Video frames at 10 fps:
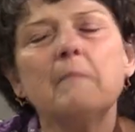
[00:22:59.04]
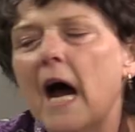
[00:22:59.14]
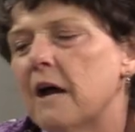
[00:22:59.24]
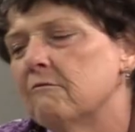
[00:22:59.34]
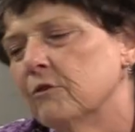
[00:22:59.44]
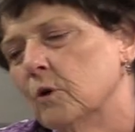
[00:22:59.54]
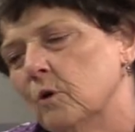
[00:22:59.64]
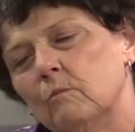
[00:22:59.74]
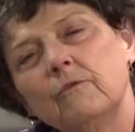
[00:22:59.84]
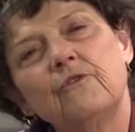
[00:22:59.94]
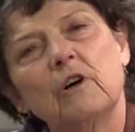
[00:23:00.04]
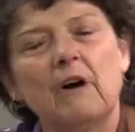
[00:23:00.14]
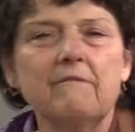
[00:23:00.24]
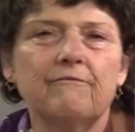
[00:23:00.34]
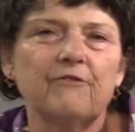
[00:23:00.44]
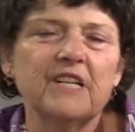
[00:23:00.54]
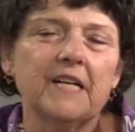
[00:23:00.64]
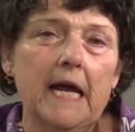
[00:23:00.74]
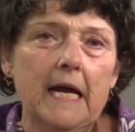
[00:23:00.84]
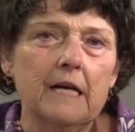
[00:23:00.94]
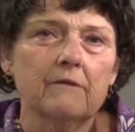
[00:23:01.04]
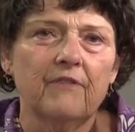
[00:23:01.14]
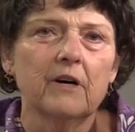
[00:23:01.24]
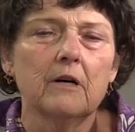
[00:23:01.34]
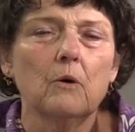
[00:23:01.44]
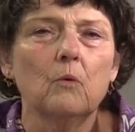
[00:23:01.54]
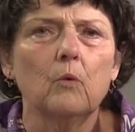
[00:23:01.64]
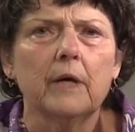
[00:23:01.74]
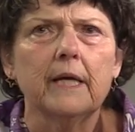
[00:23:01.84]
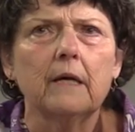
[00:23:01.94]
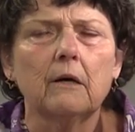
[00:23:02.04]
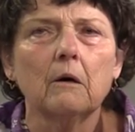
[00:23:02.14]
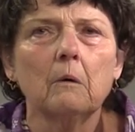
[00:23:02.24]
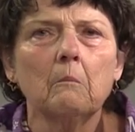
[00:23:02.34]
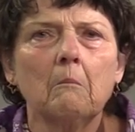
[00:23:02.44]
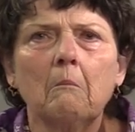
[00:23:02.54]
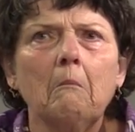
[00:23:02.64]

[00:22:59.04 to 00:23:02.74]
my room for every day of the week. All